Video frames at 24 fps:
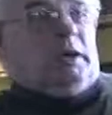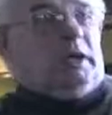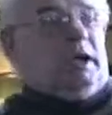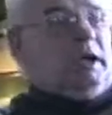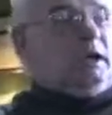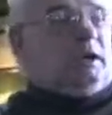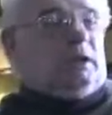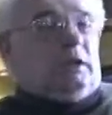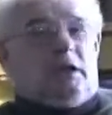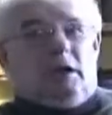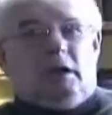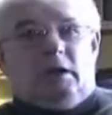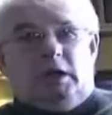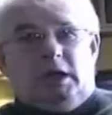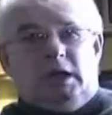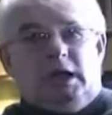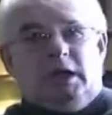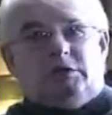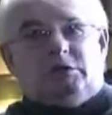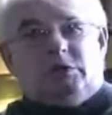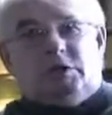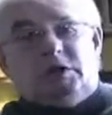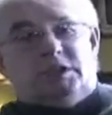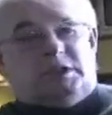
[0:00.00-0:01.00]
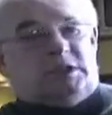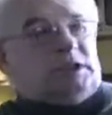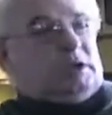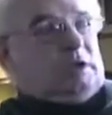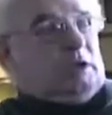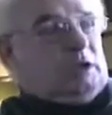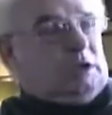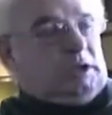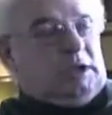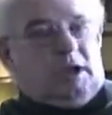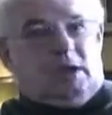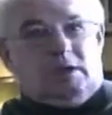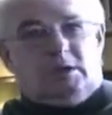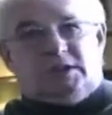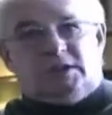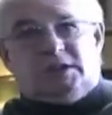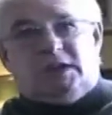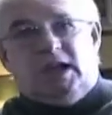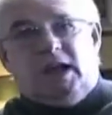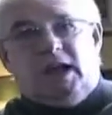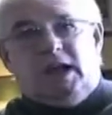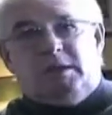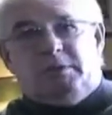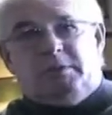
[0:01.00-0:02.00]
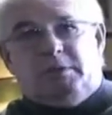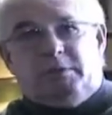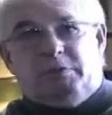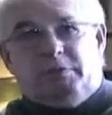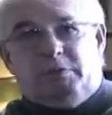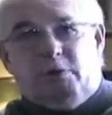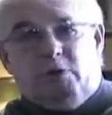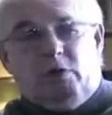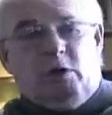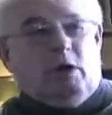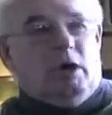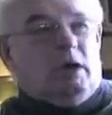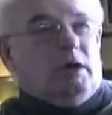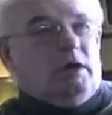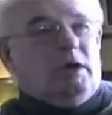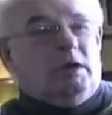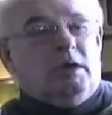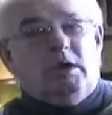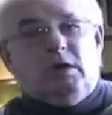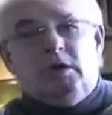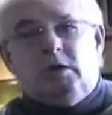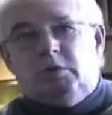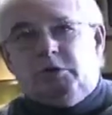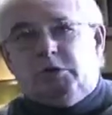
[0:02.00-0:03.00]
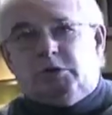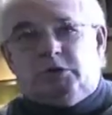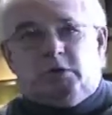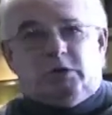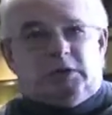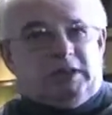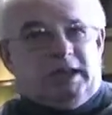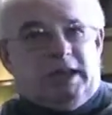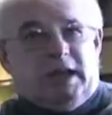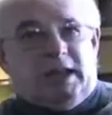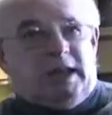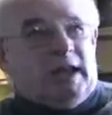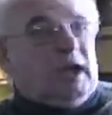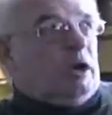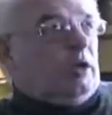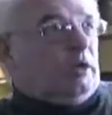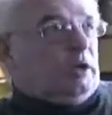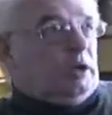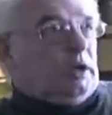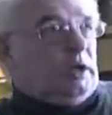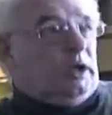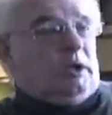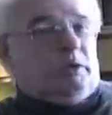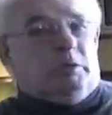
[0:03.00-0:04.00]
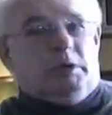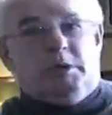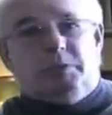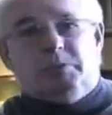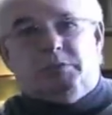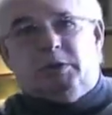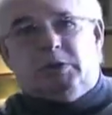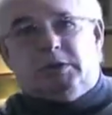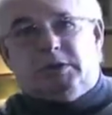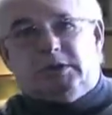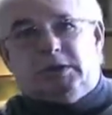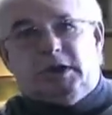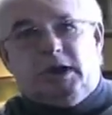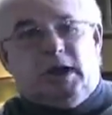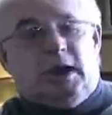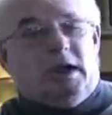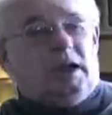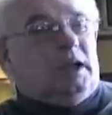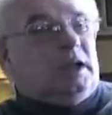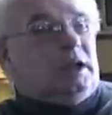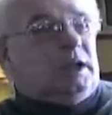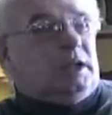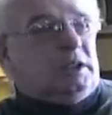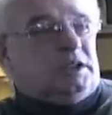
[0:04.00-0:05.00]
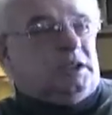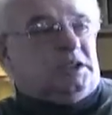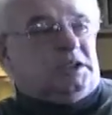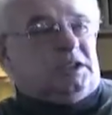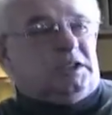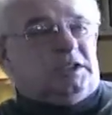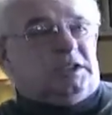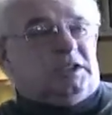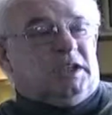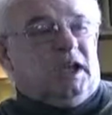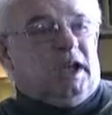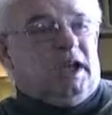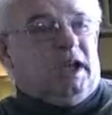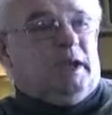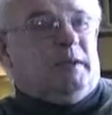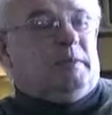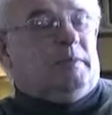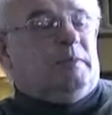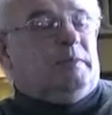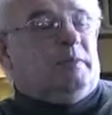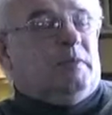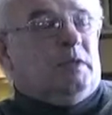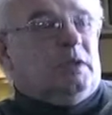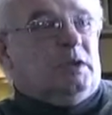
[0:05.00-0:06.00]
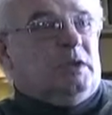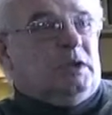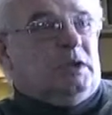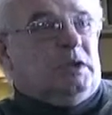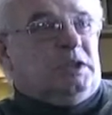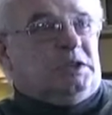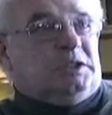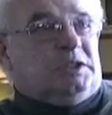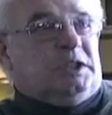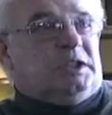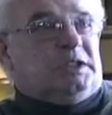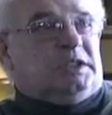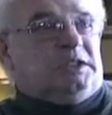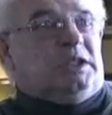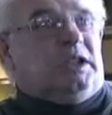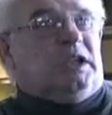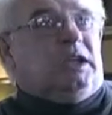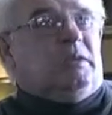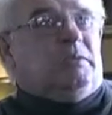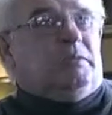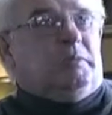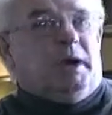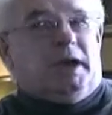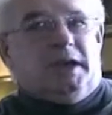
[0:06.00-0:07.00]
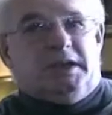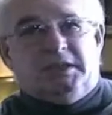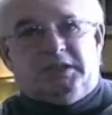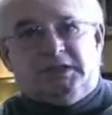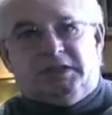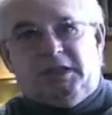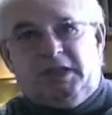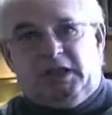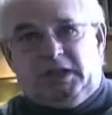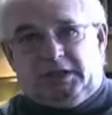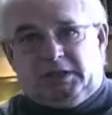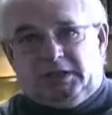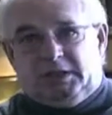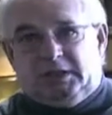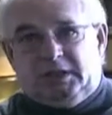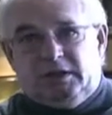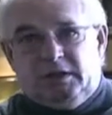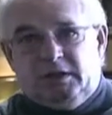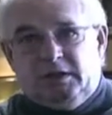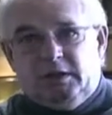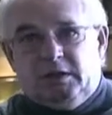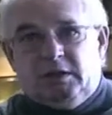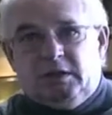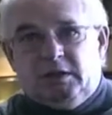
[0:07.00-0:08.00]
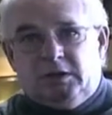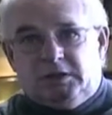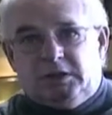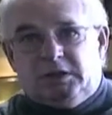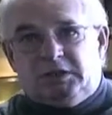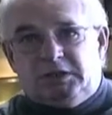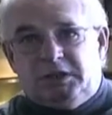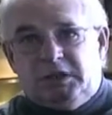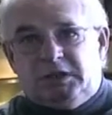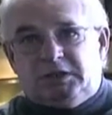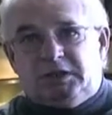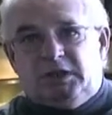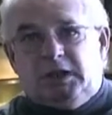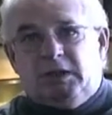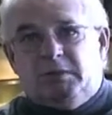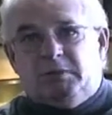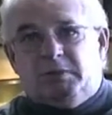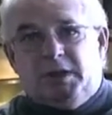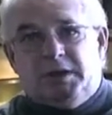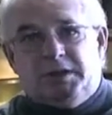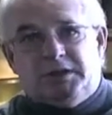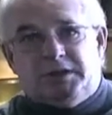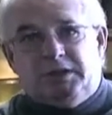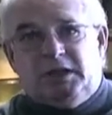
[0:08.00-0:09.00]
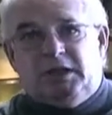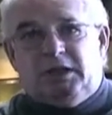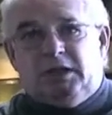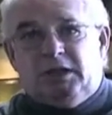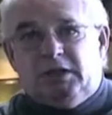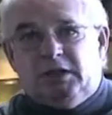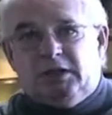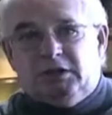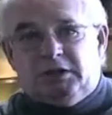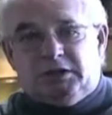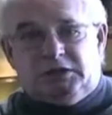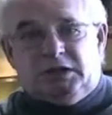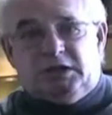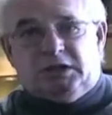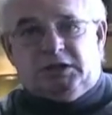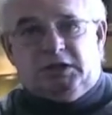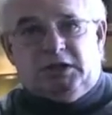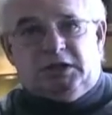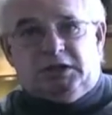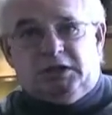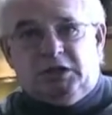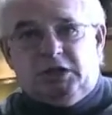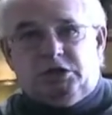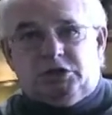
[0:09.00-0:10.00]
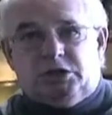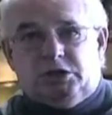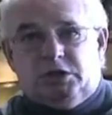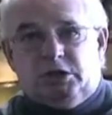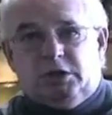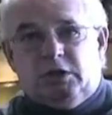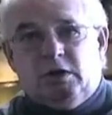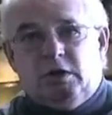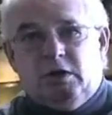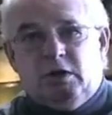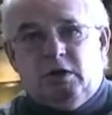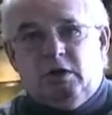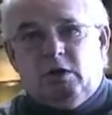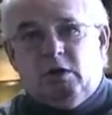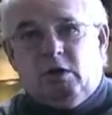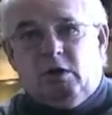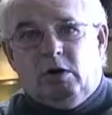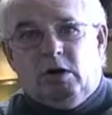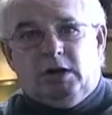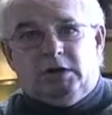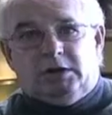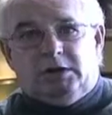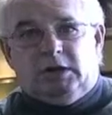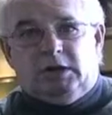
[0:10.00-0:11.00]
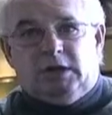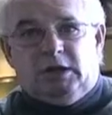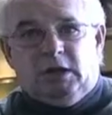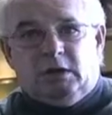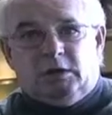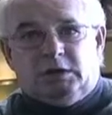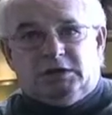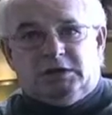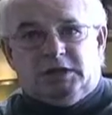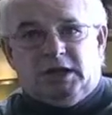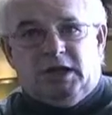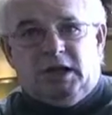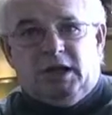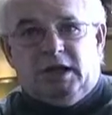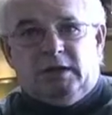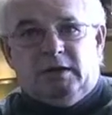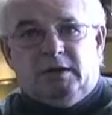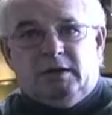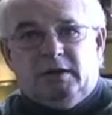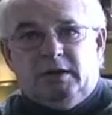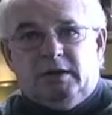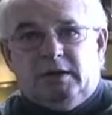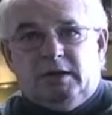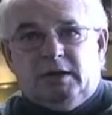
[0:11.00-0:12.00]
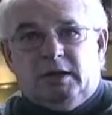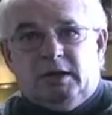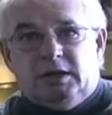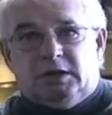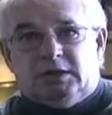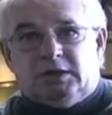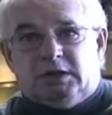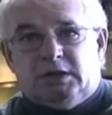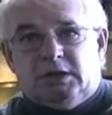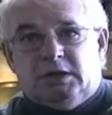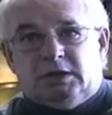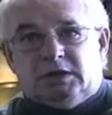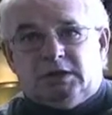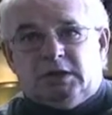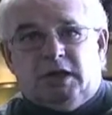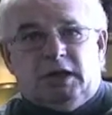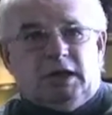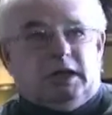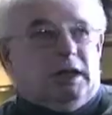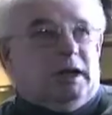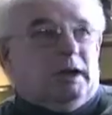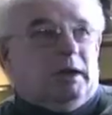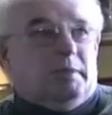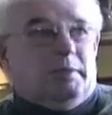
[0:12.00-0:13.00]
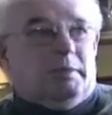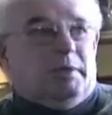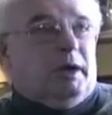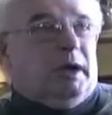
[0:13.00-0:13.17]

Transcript: had a little entrance on the outside before. We took that out and we put, this is 16 by 6. 16 by 6 addition onto the outside. It's like a